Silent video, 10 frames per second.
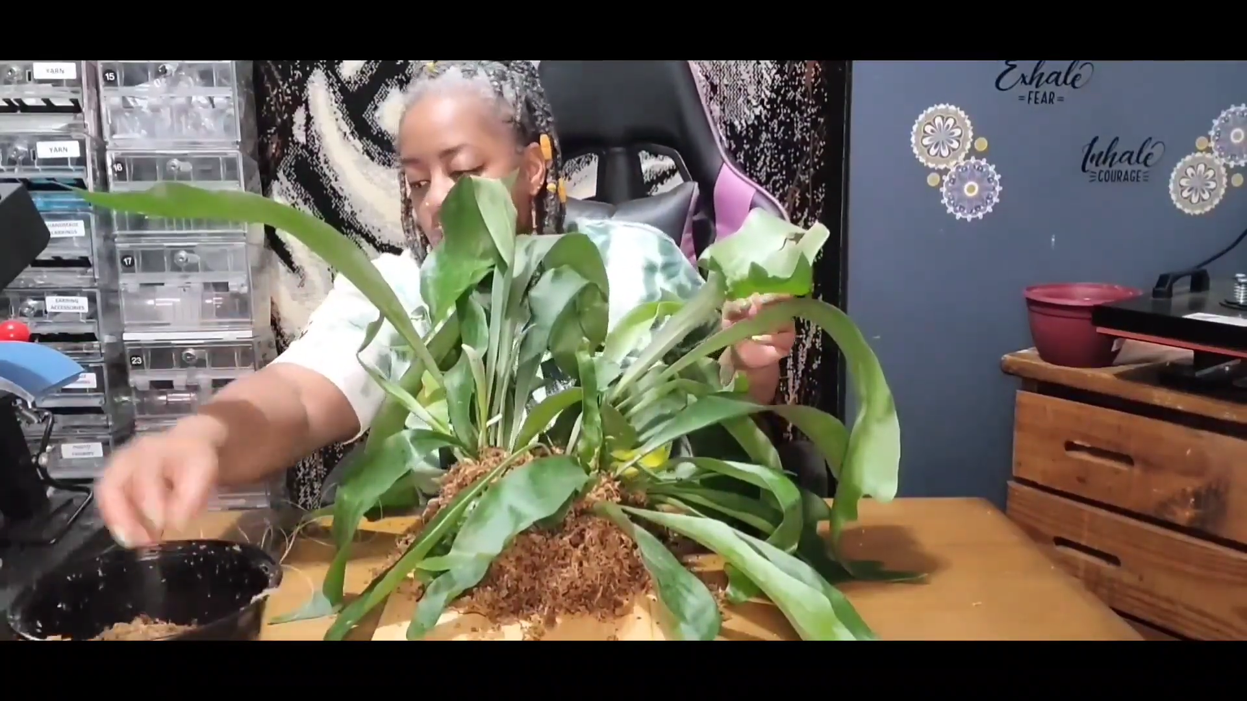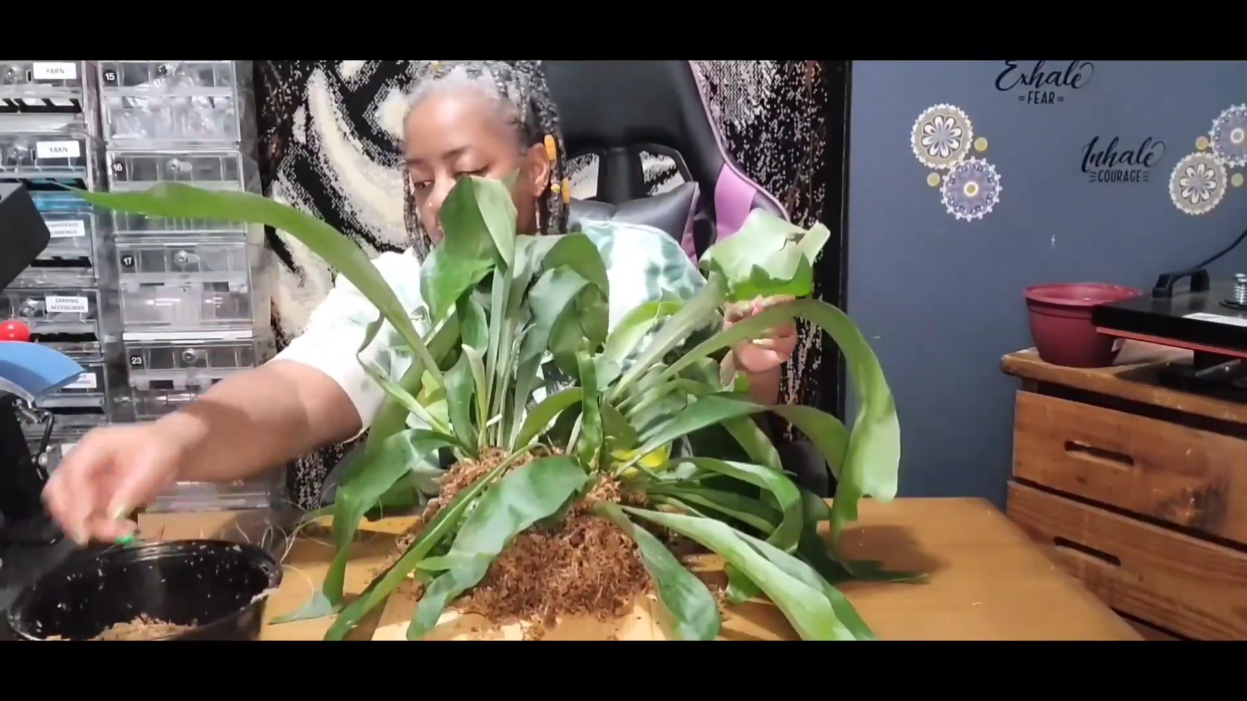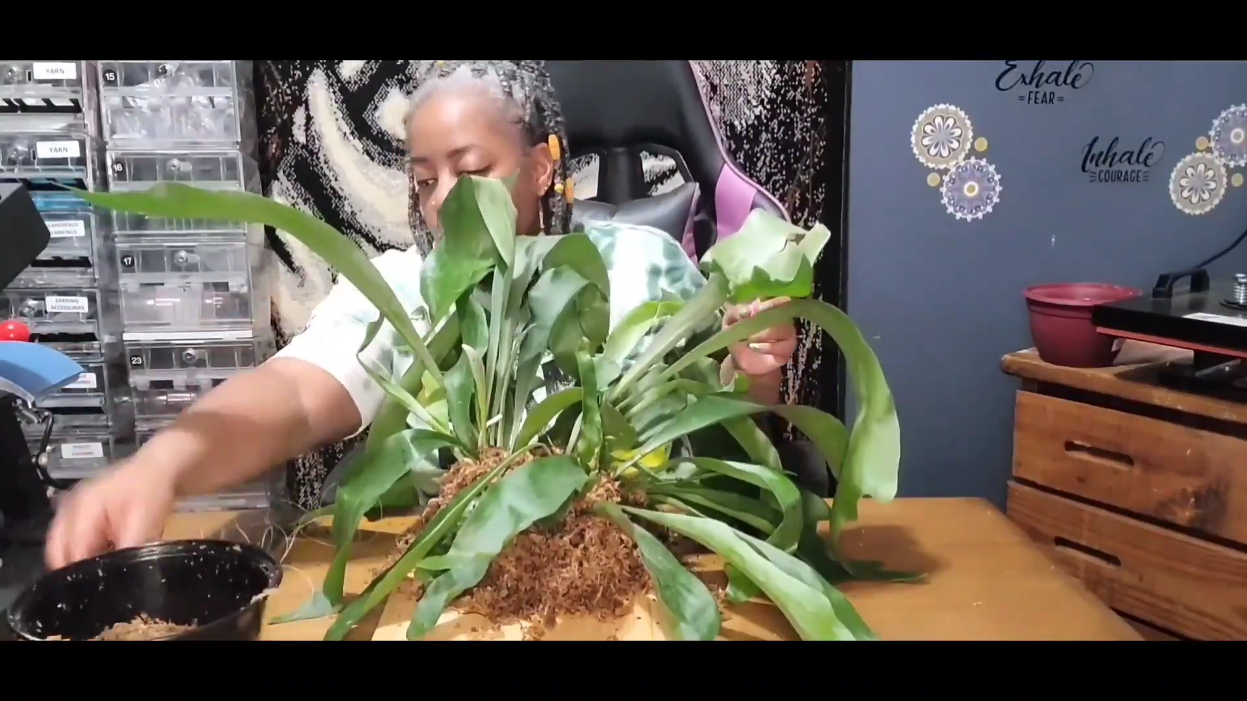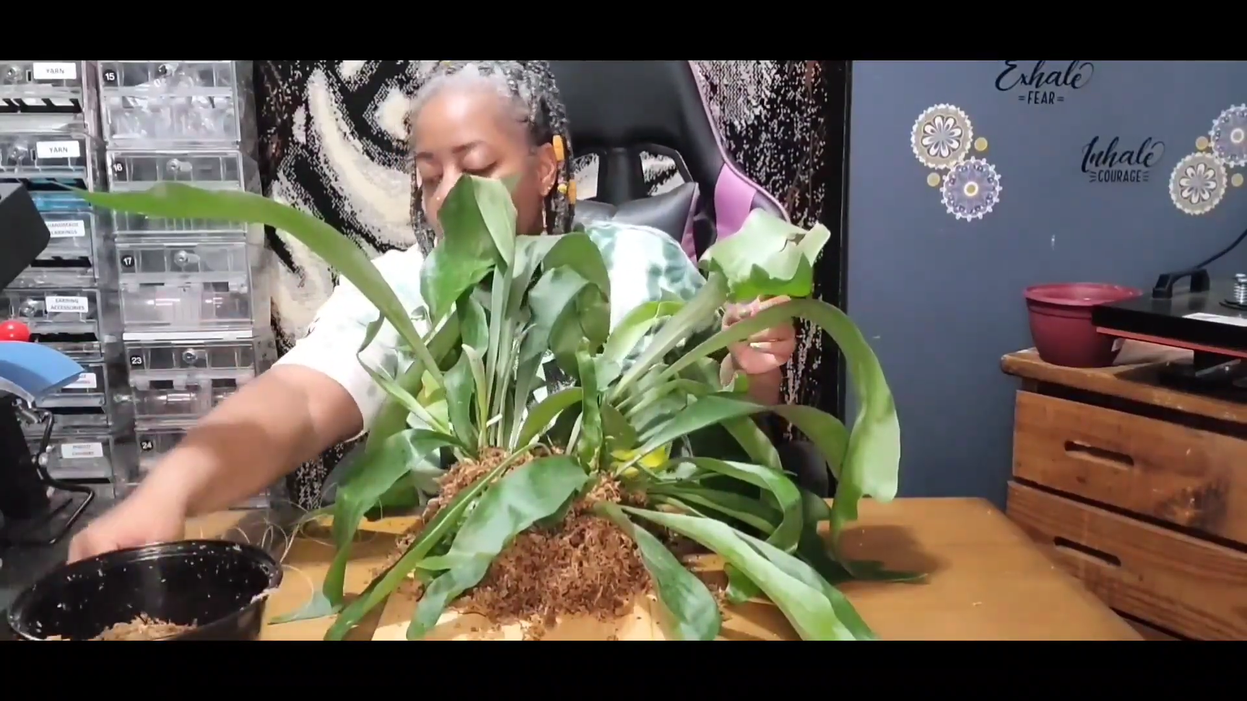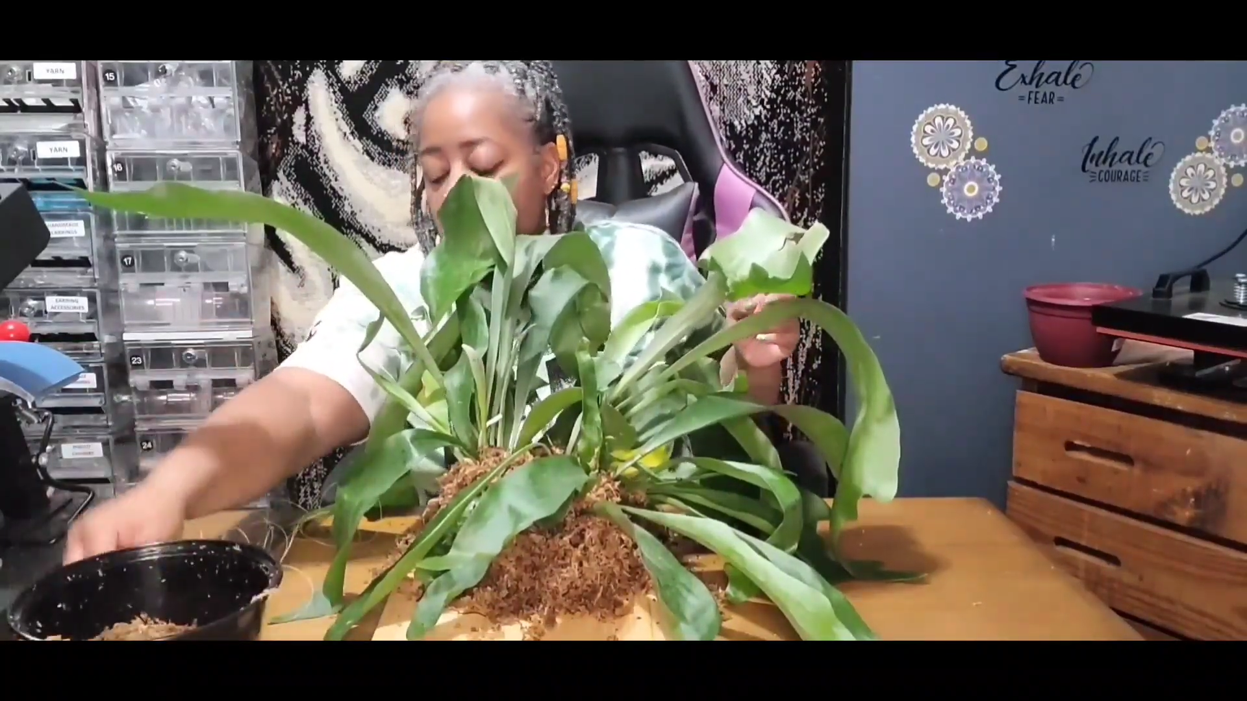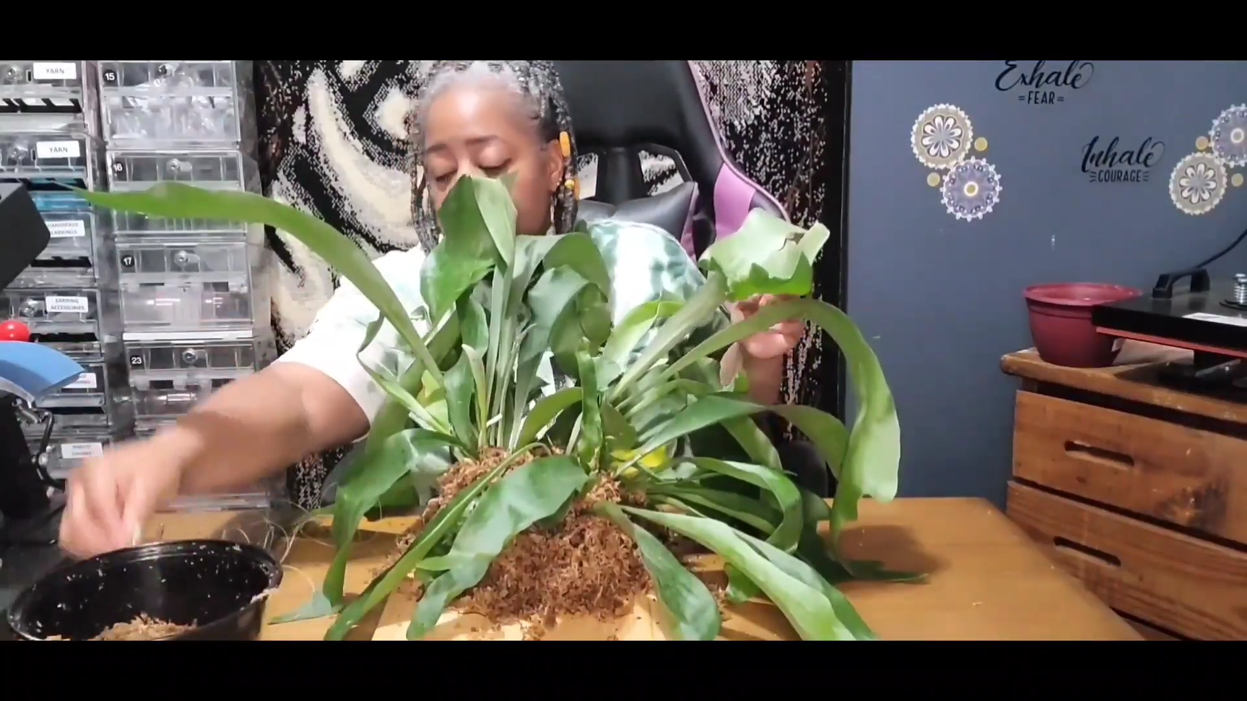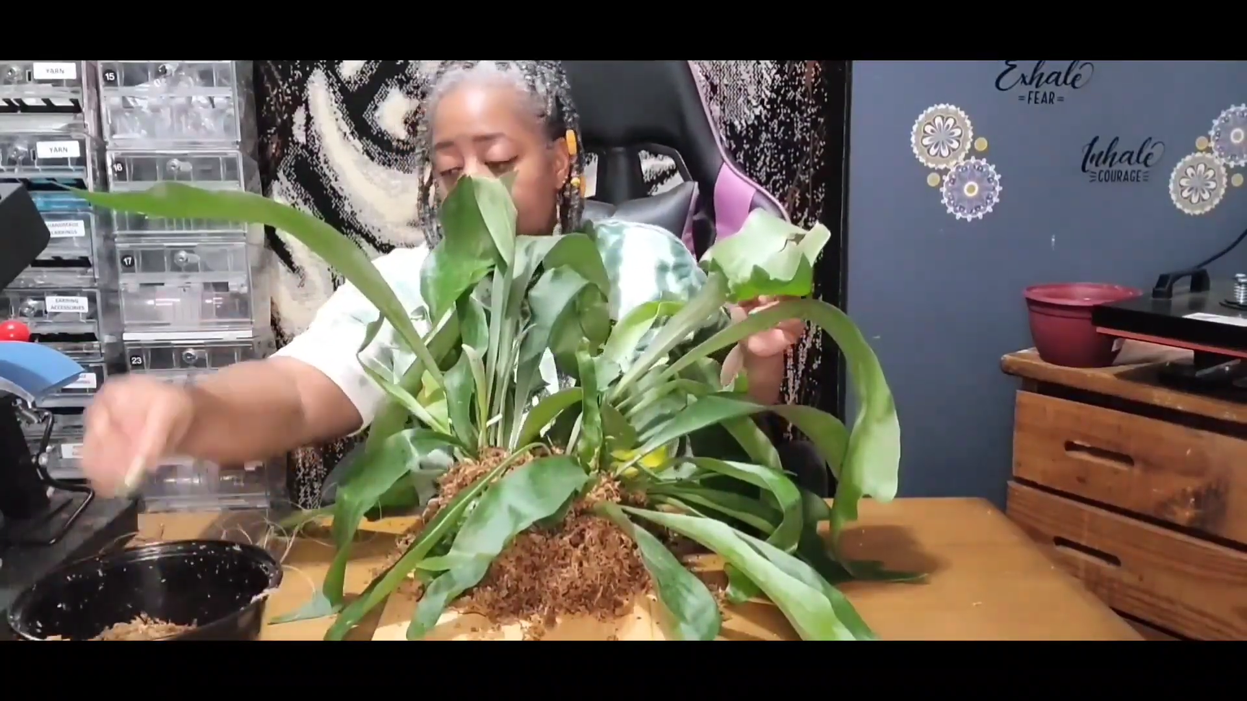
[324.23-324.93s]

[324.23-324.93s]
which is